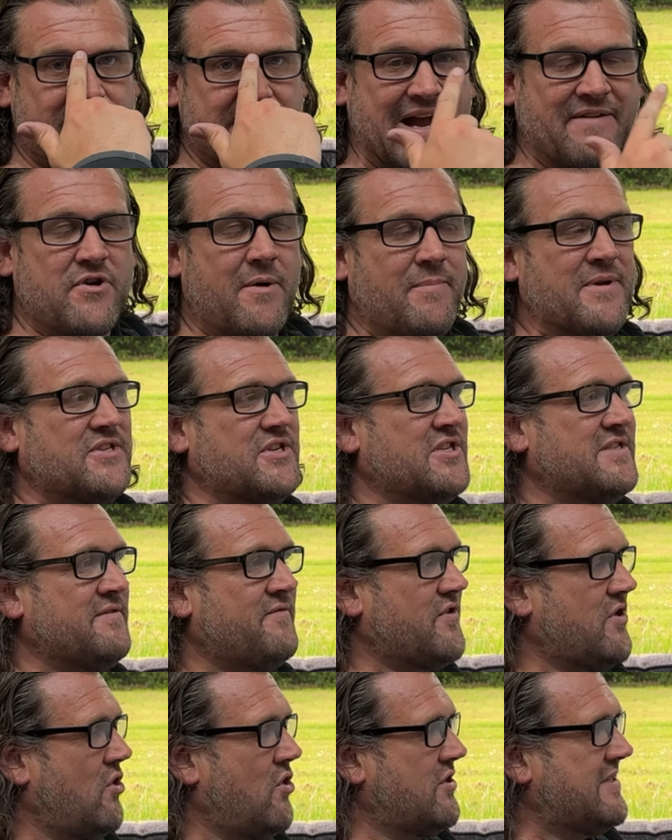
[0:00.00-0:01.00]
I've not been to the gym
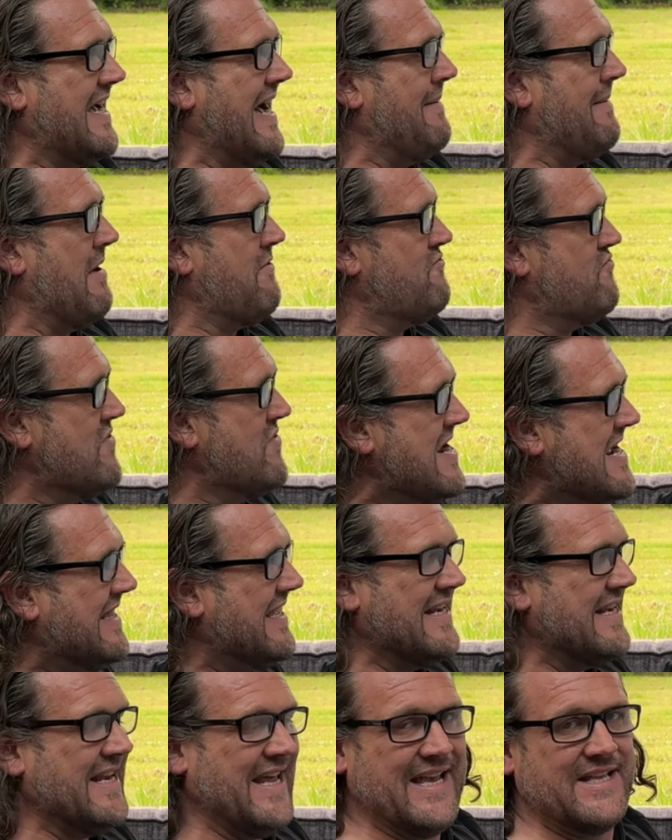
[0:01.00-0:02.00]
for a long time. I
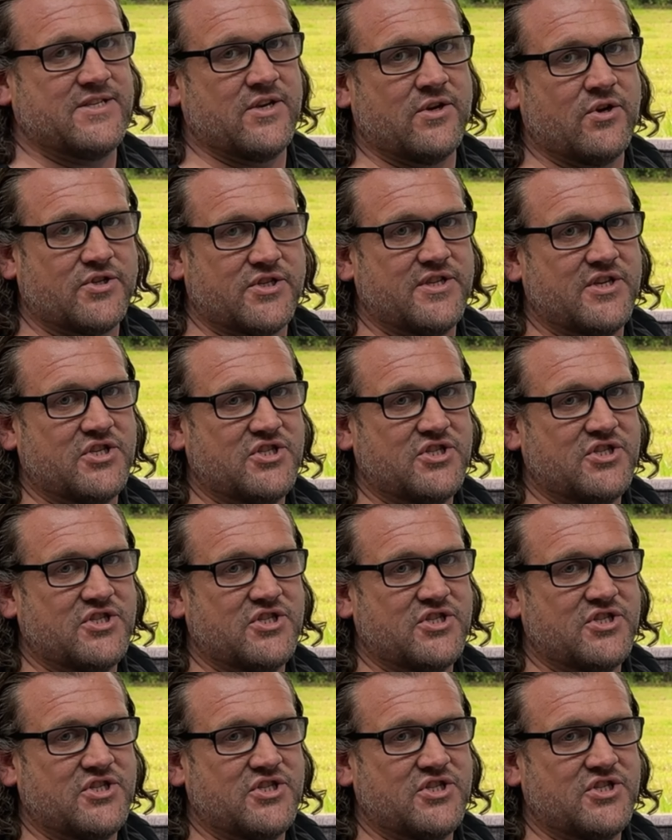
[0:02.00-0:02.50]
really need to go to the